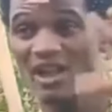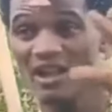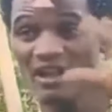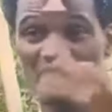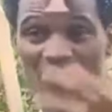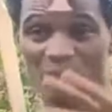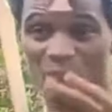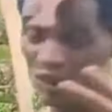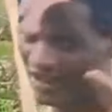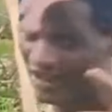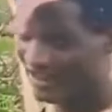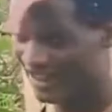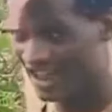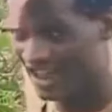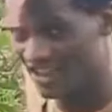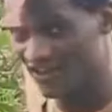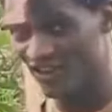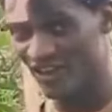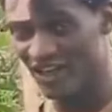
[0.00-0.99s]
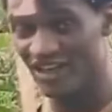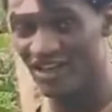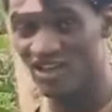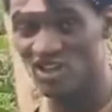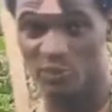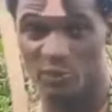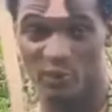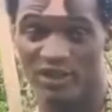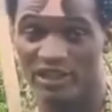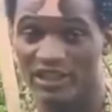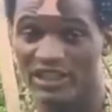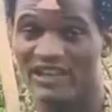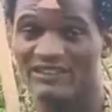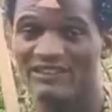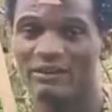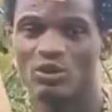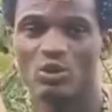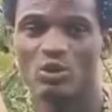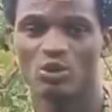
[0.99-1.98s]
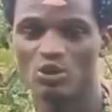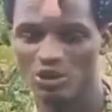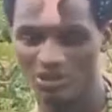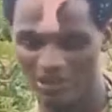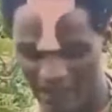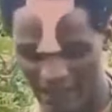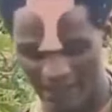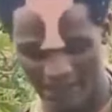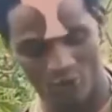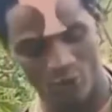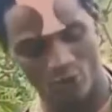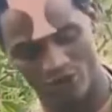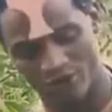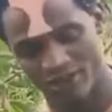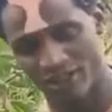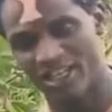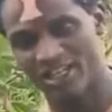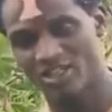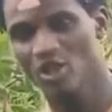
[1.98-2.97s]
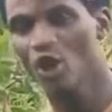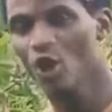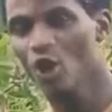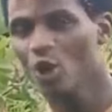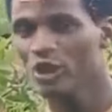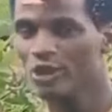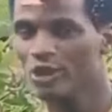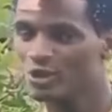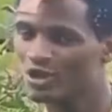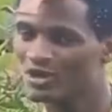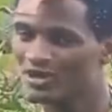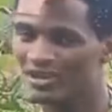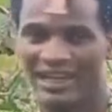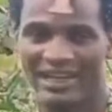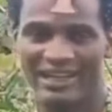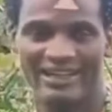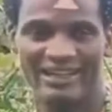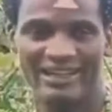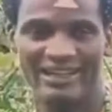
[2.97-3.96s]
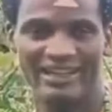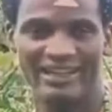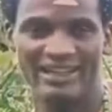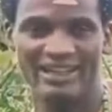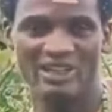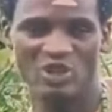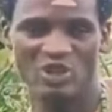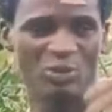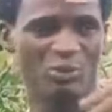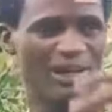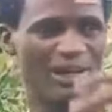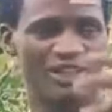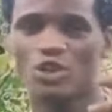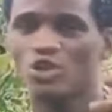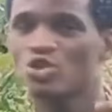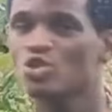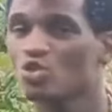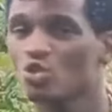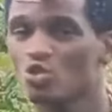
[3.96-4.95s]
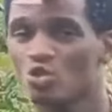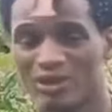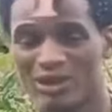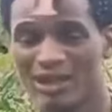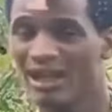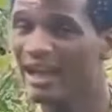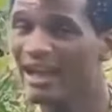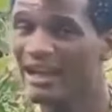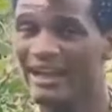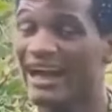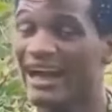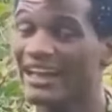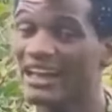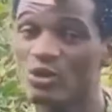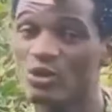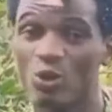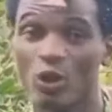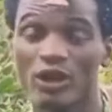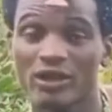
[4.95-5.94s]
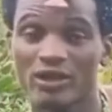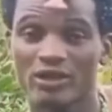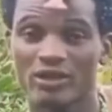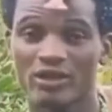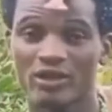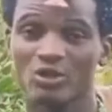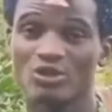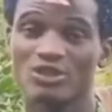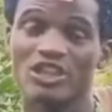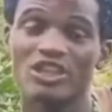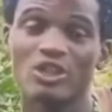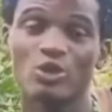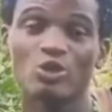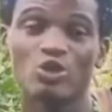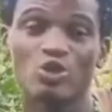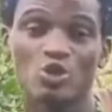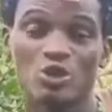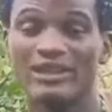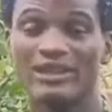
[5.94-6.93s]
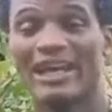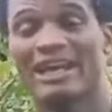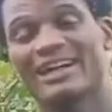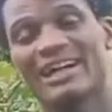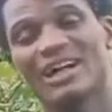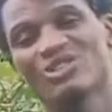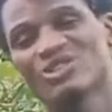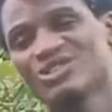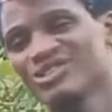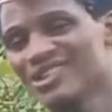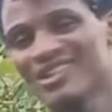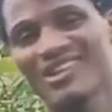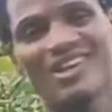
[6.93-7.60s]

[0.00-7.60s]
the more they catch Fulani spoiling their farm, they'll just carry cutlass or they'll just carry, some man, they used to carry gun. They'll say they will shoot their cows.